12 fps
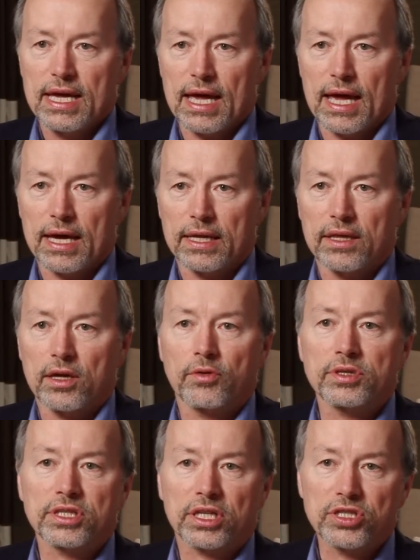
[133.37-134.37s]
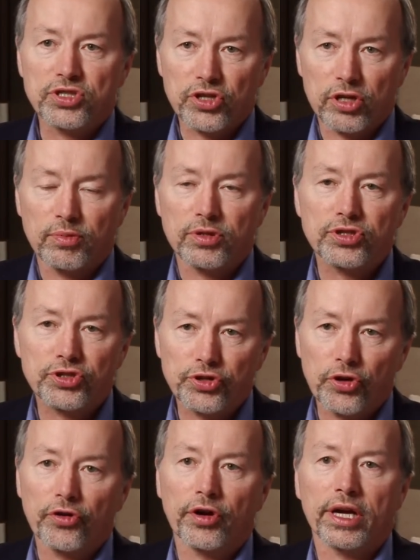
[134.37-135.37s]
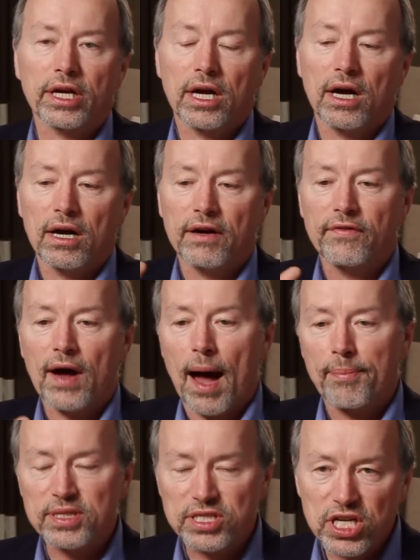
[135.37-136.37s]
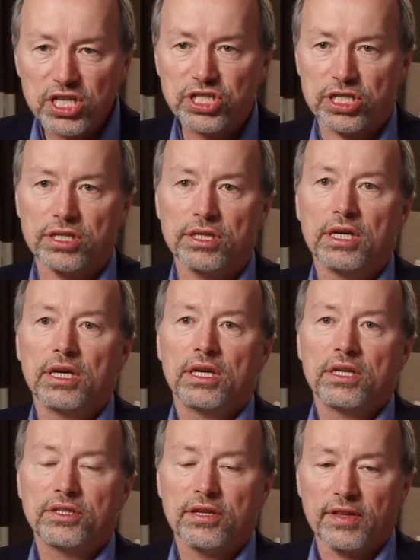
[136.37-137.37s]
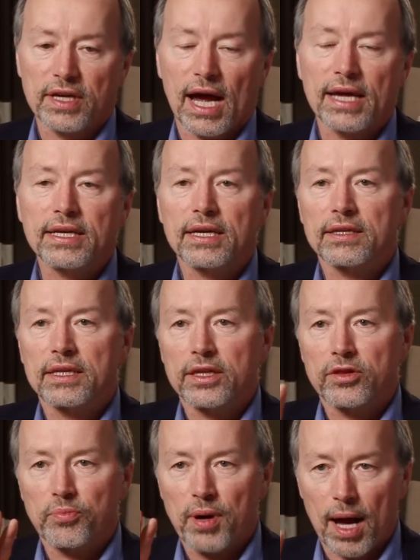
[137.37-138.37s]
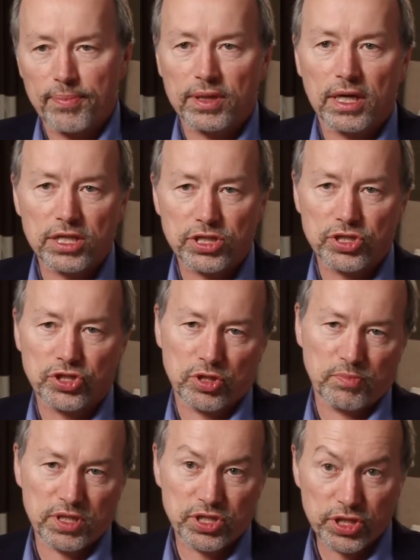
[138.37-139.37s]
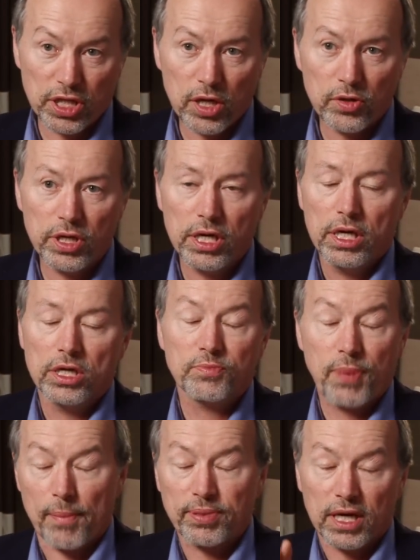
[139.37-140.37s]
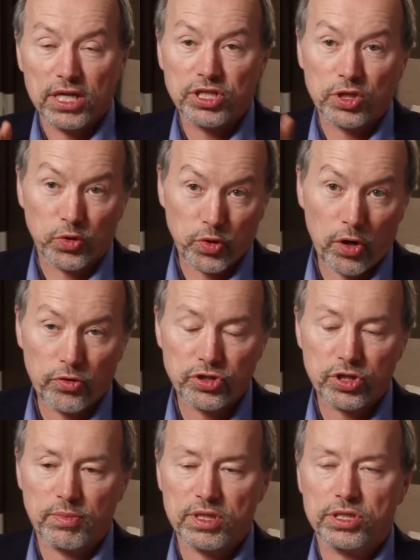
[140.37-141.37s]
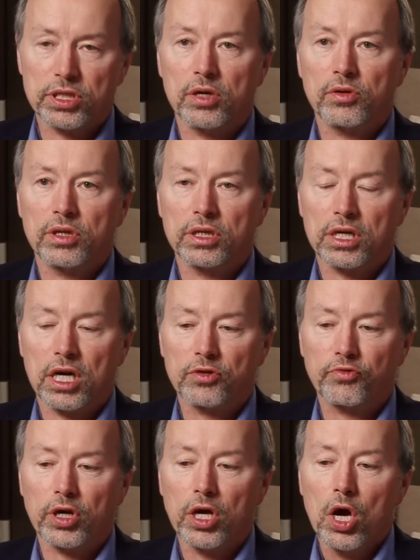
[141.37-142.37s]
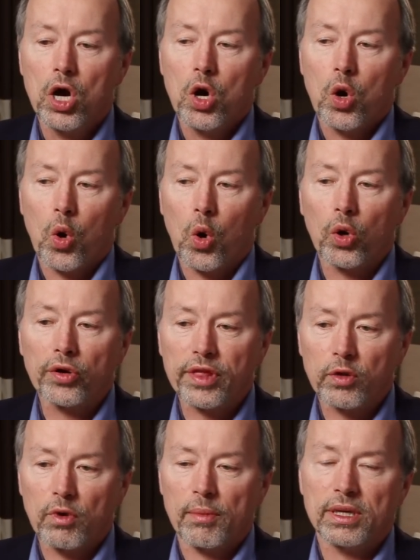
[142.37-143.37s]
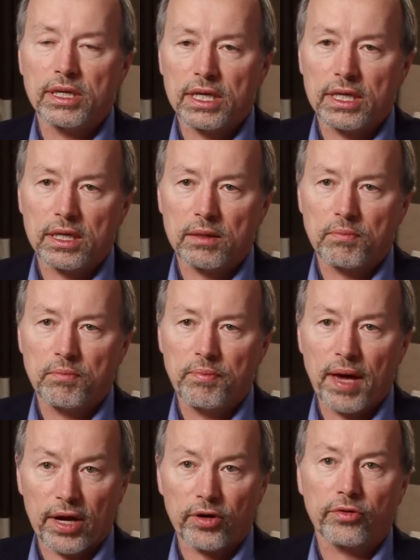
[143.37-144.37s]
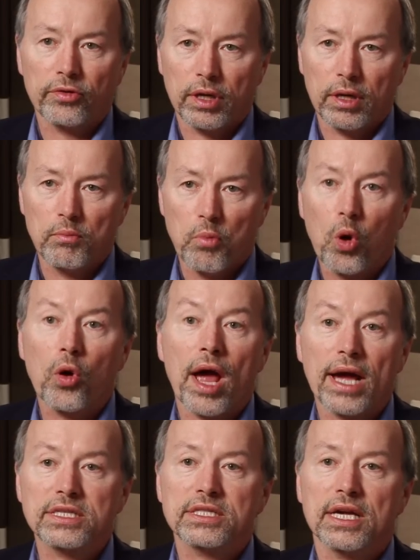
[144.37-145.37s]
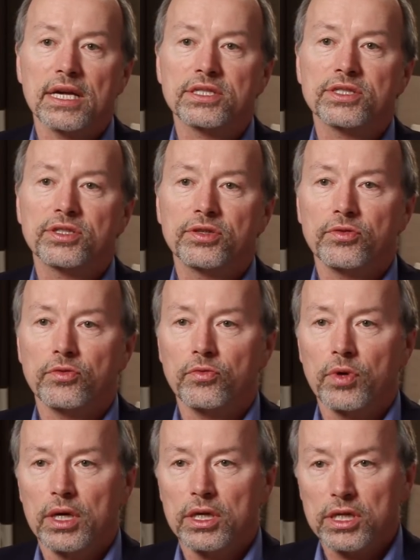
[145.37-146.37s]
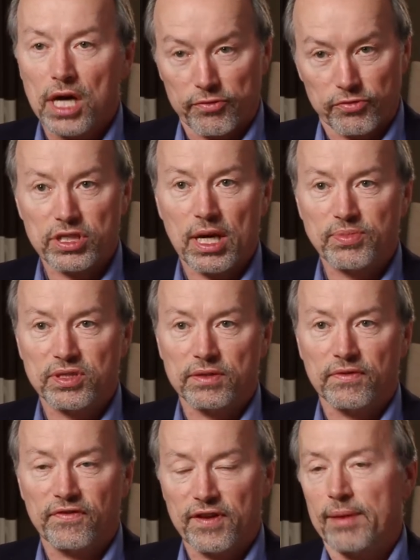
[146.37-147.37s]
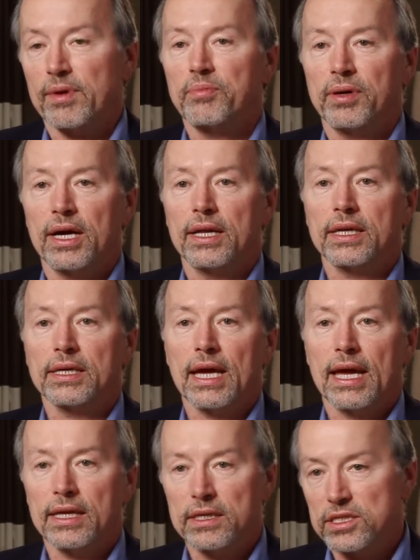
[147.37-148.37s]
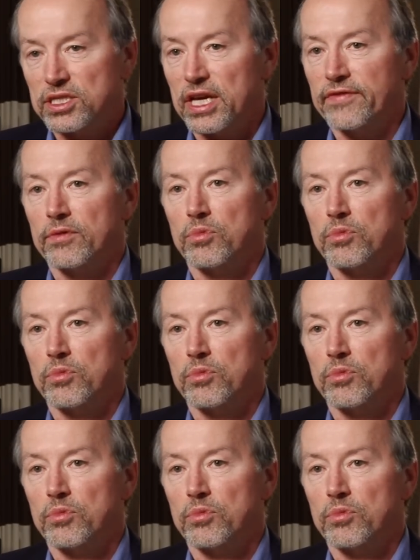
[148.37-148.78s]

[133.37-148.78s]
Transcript: And there was a considerable stirring of opposition to the idea that either population should be slowed, population growth should be slowed in the country, or that women needed better, more access to contraception, family planning, and safe